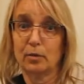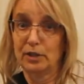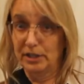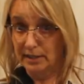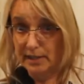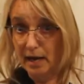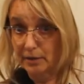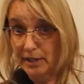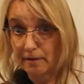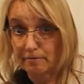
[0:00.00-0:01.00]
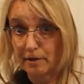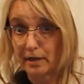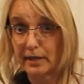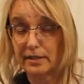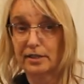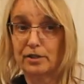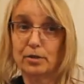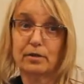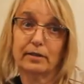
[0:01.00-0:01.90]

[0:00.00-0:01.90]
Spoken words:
which is now TEFRA, Institute of